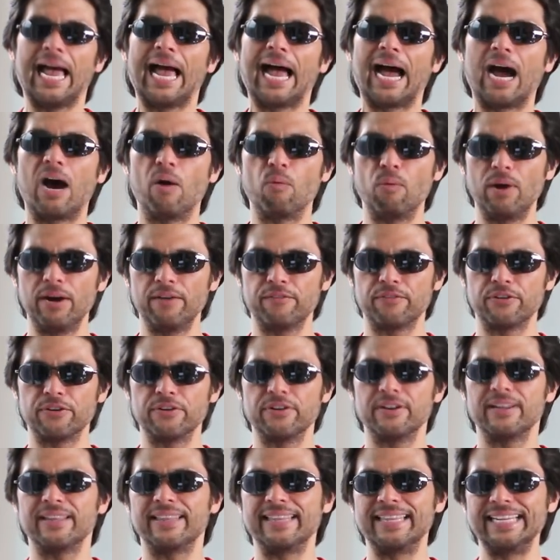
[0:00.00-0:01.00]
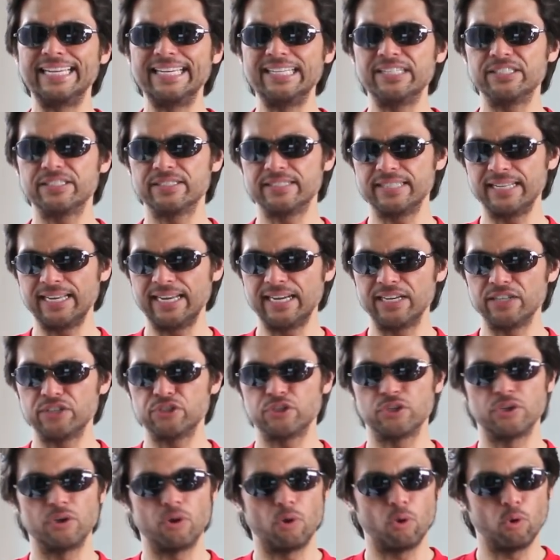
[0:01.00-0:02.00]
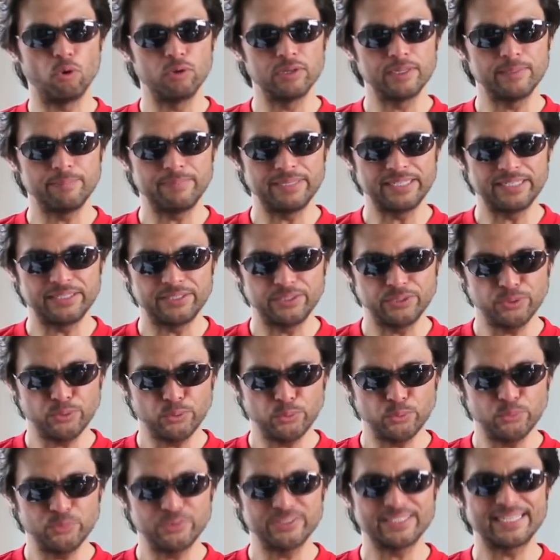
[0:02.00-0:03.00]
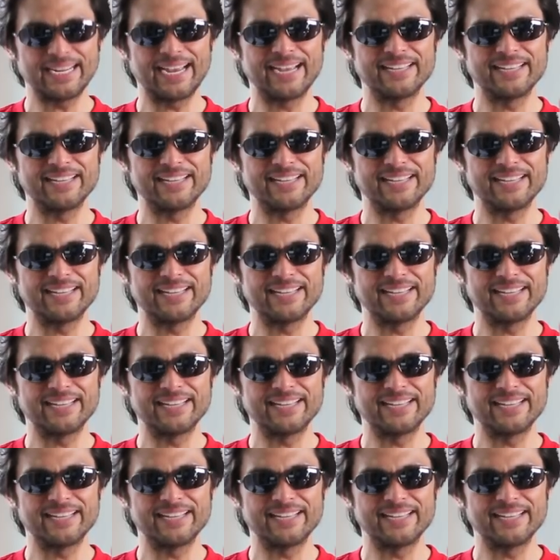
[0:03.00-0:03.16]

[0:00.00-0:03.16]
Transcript: However, these things should only be used